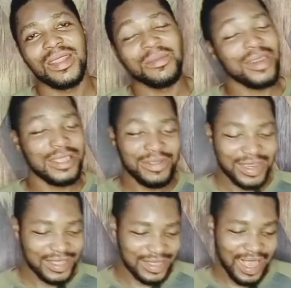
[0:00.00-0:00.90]
But it's
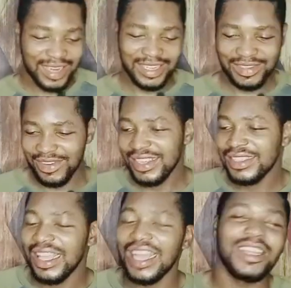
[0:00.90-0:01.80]
very sad. It's very
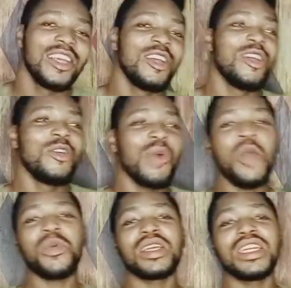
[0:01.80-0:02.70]
sad. Well,
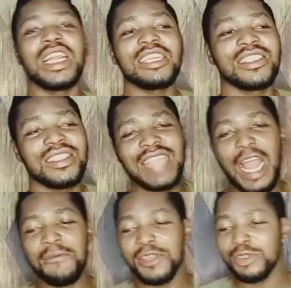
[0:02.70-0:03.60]
quickly, let's
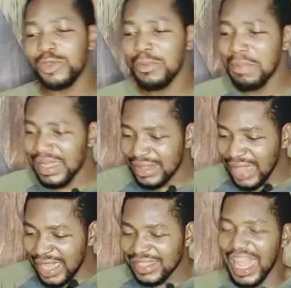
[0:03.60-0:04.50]
dive into
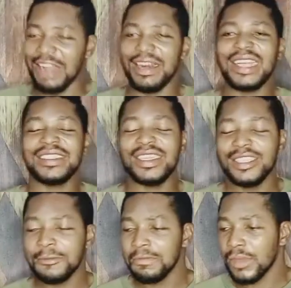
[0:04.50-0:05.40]
matters
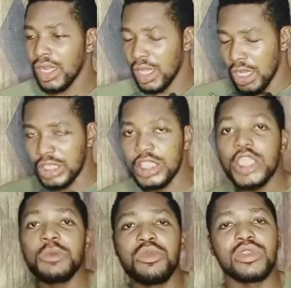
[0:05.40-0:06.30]
arising in
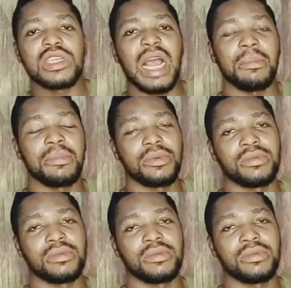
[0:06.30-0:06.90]
Tinubu's camp.